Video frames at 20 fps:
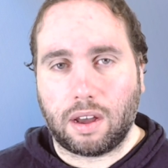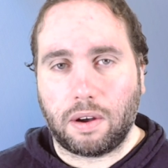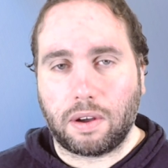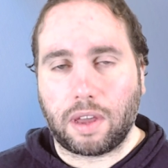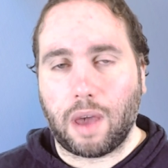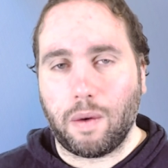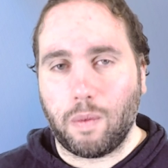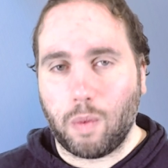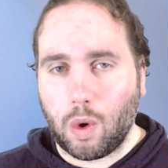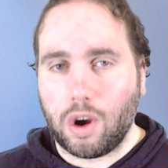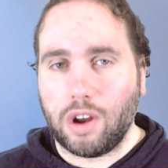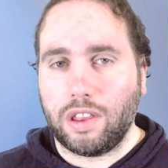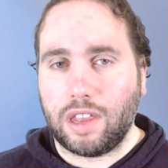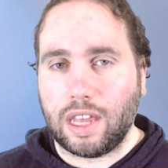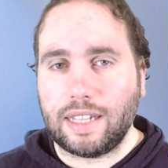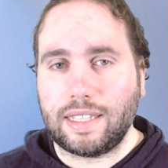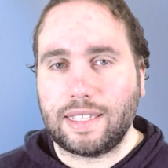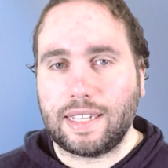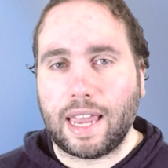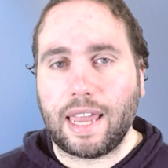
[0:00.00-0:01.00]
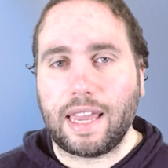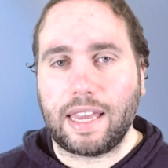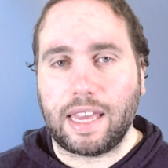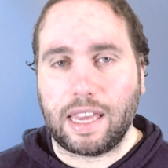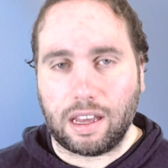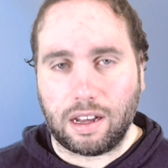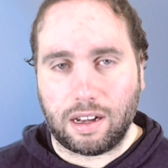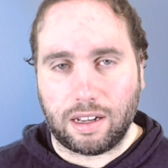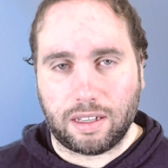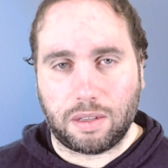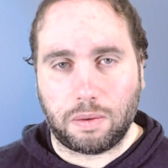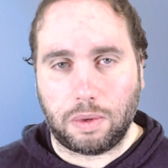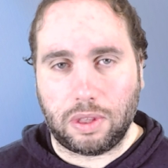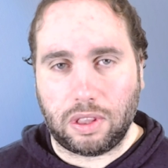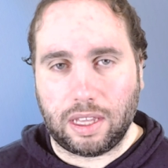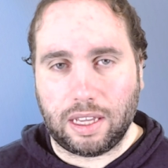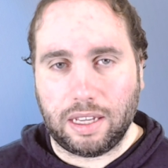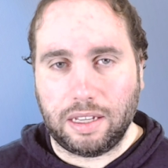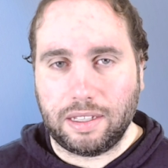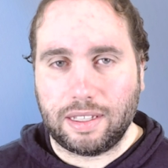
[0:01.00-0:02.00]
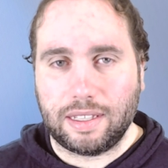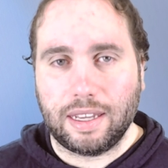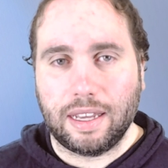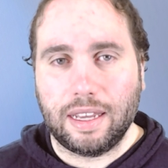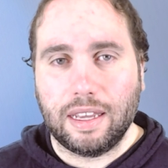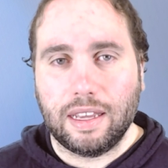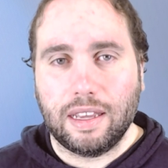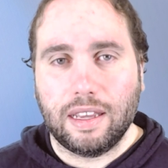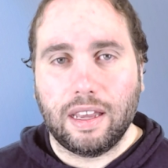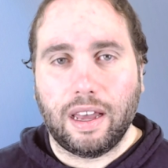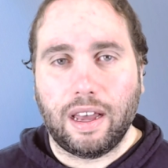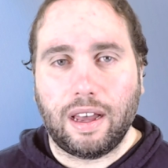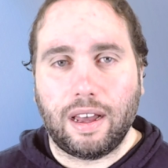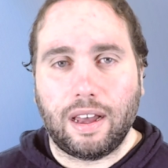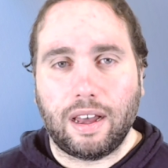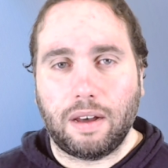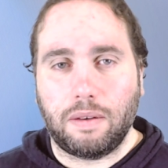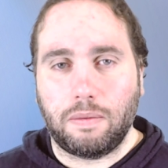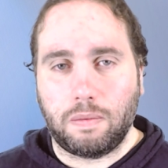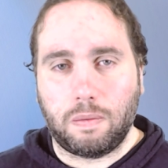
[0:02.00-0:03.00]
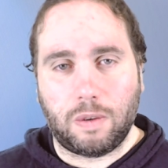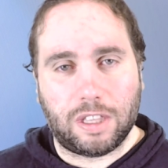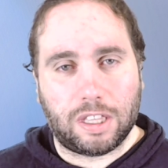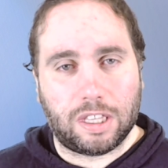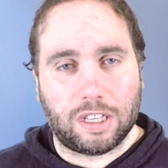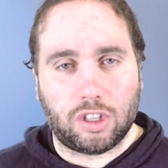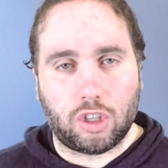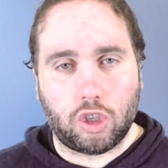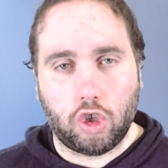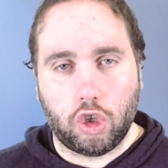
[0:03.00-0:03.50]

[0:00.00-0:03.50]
okay, where are they taking us with this